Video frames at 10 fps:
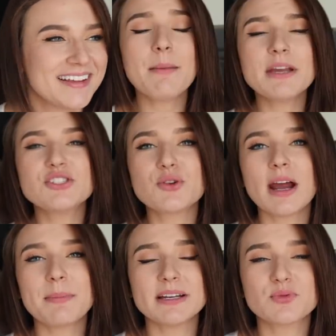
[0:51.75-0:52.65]
I made sure
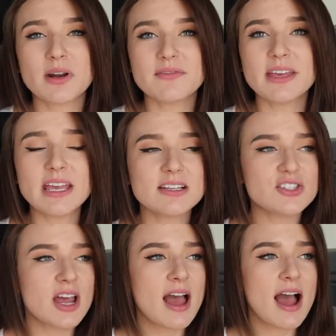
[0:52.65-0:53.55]
I picked one of
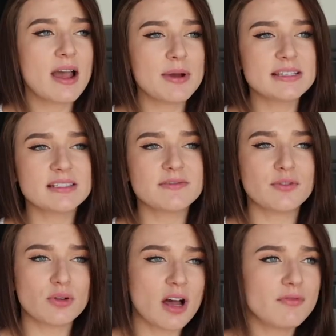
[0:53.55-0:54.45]
each, high-waisted,
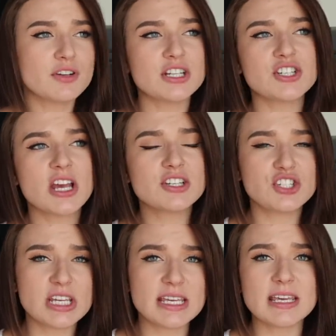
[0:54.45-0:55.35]
full coverage,
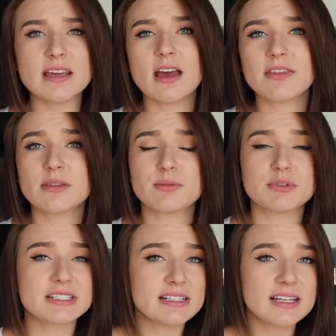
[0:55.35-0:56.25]
cheeky, then the
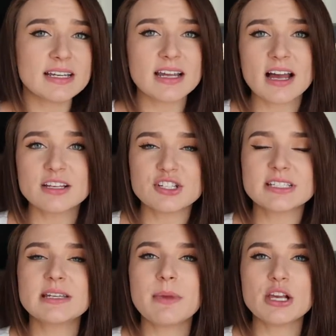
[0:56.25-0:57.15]
Brazilian cut,
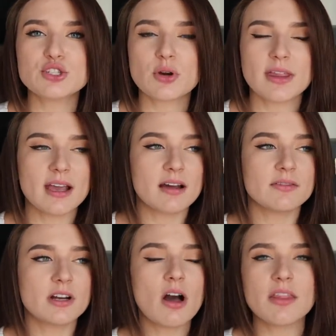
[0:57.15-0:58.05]
just to make sure that I
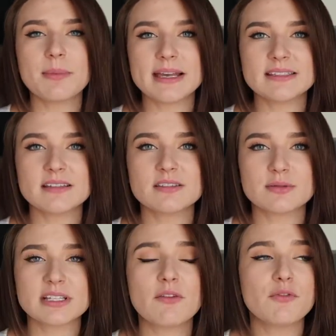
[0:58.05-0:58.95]
covered all the bases
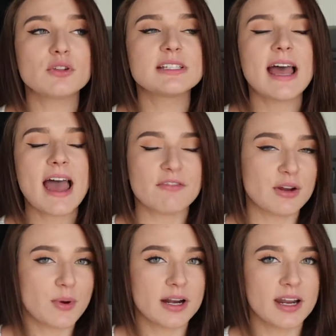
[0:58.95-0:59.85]
so it's helpful to
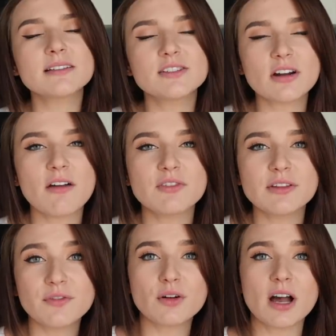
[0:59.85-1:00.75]
everyone. Let's start off with
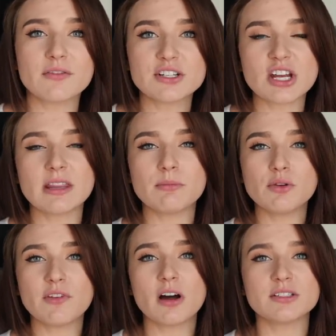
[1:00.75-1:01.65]
the full coverage and then
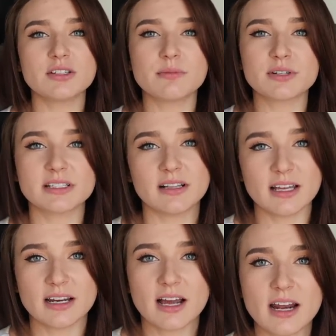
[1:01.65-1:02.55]
move on to the
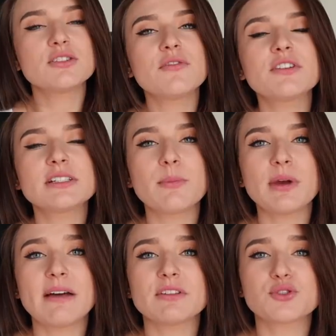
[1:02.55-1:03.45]
Brazilian cut. So first up,
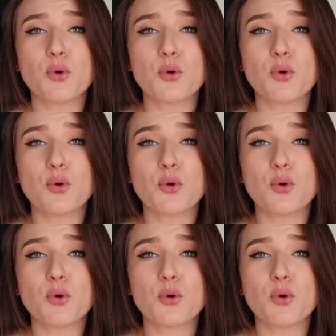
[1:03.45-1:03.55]
we have this